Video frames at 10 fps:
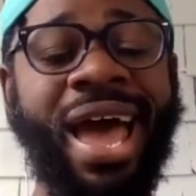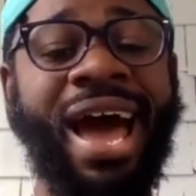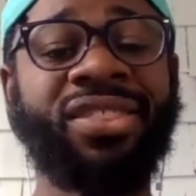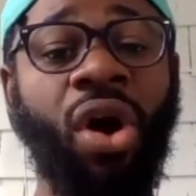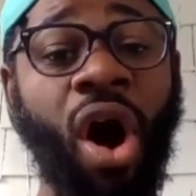
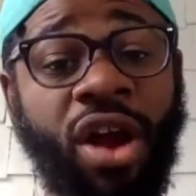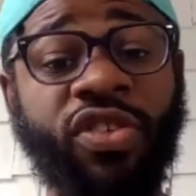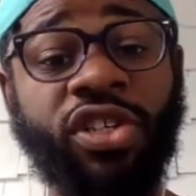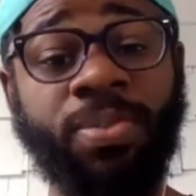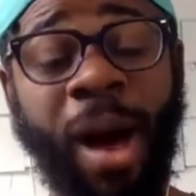And are
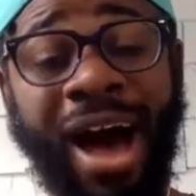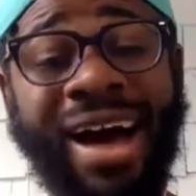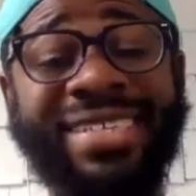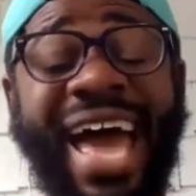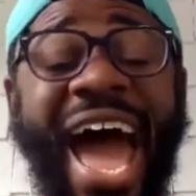those
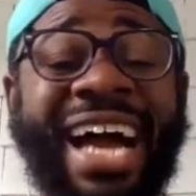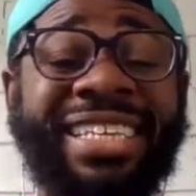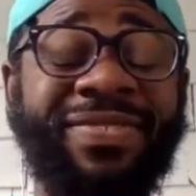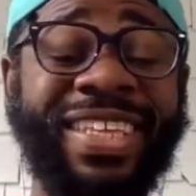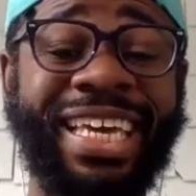pods
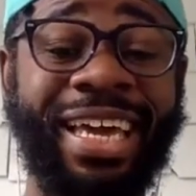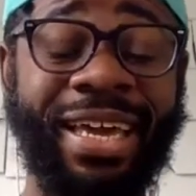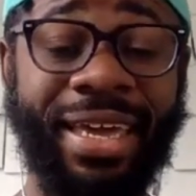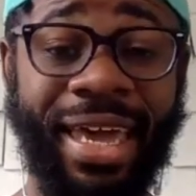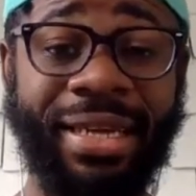actively
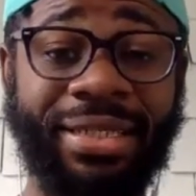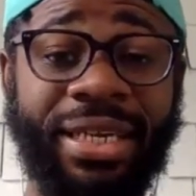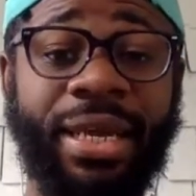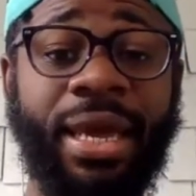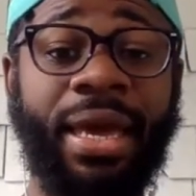
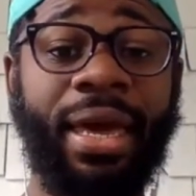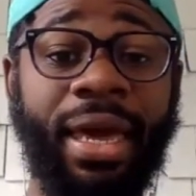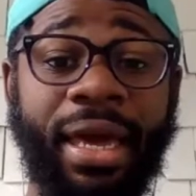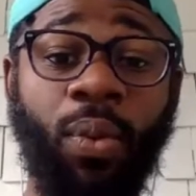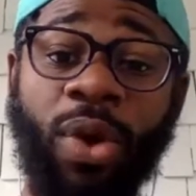engaging
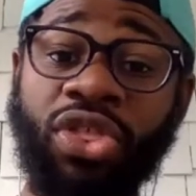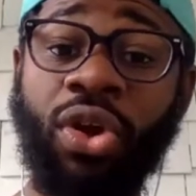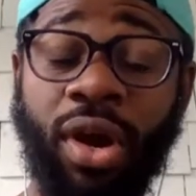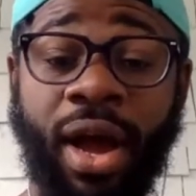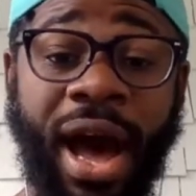with
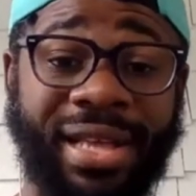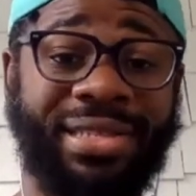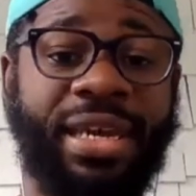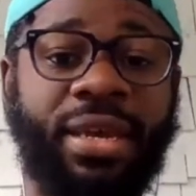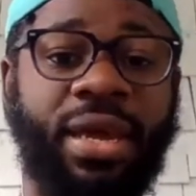your
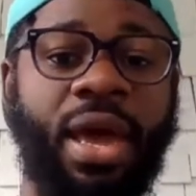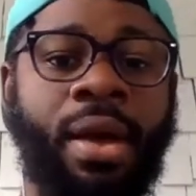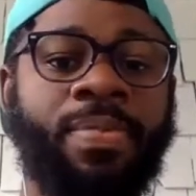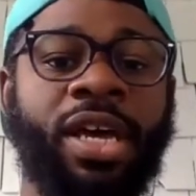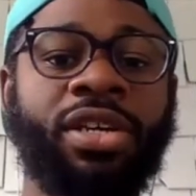content?
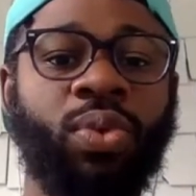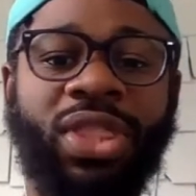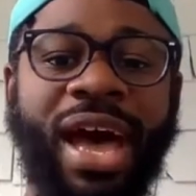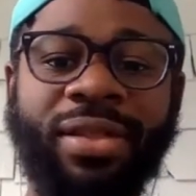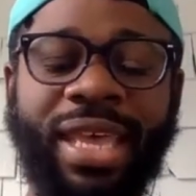Because
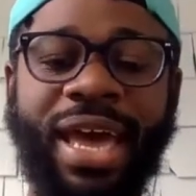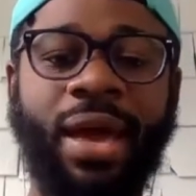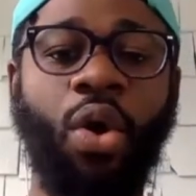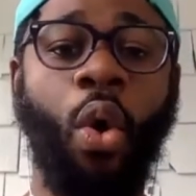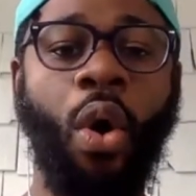without
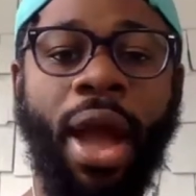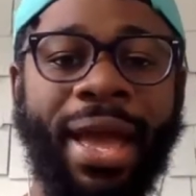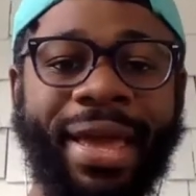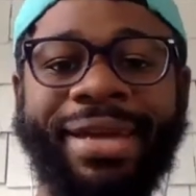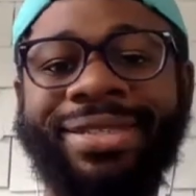that,
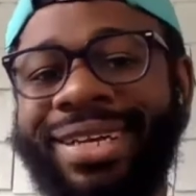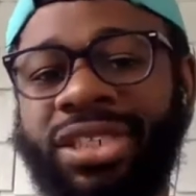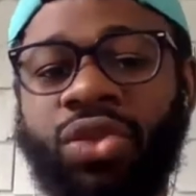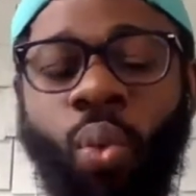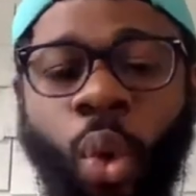engaging in
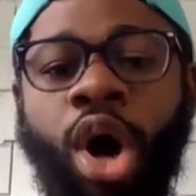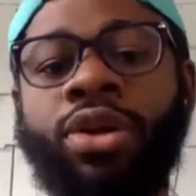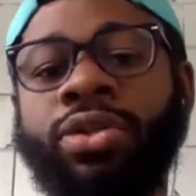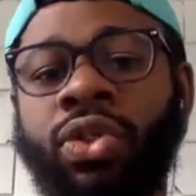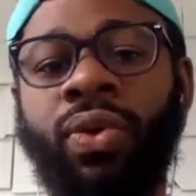just
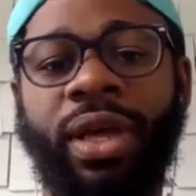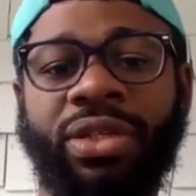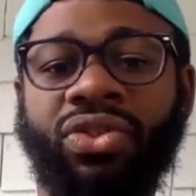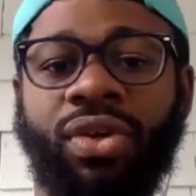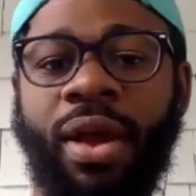one or two
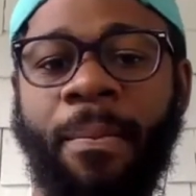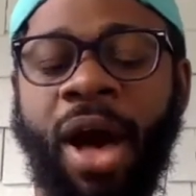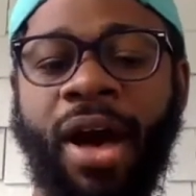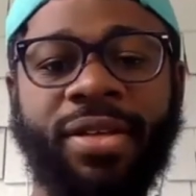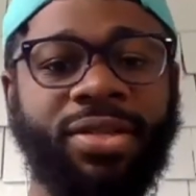Instagram
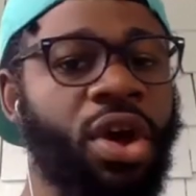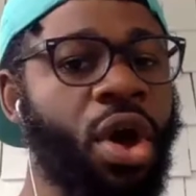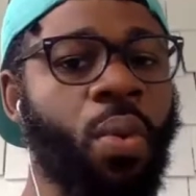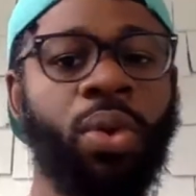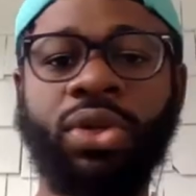pods
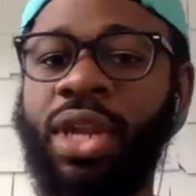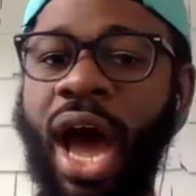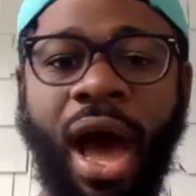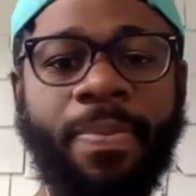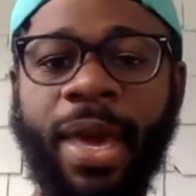will
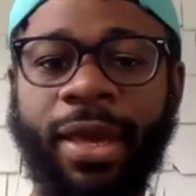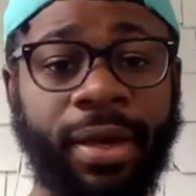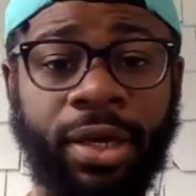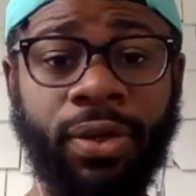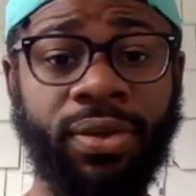not make a
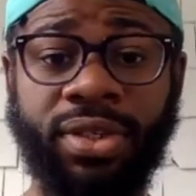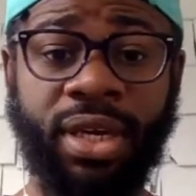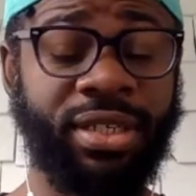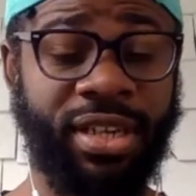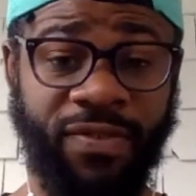huge
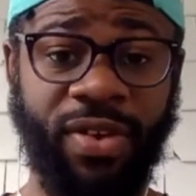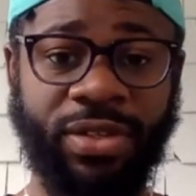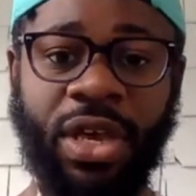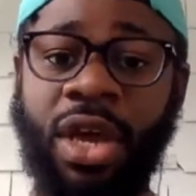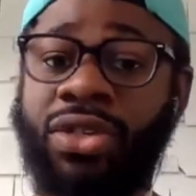
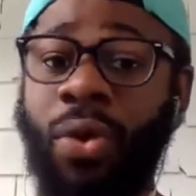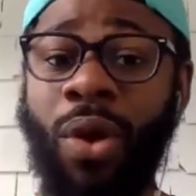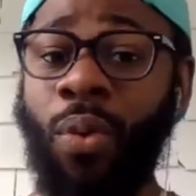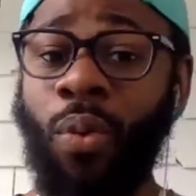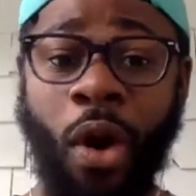difference. So
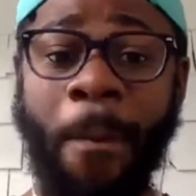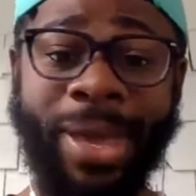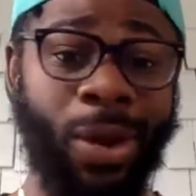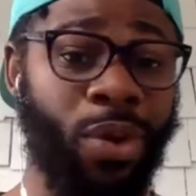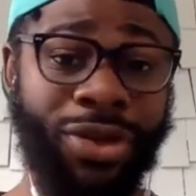it won't
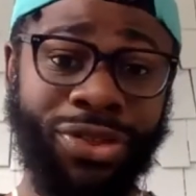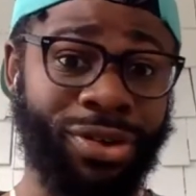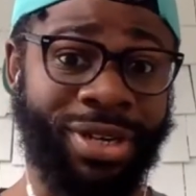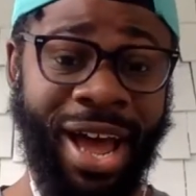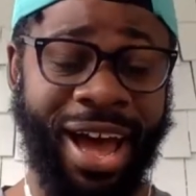be worth
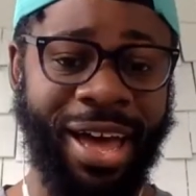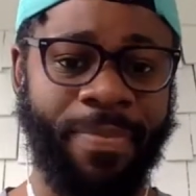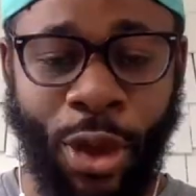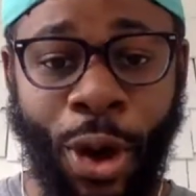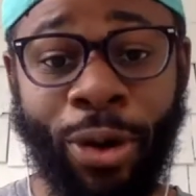your time.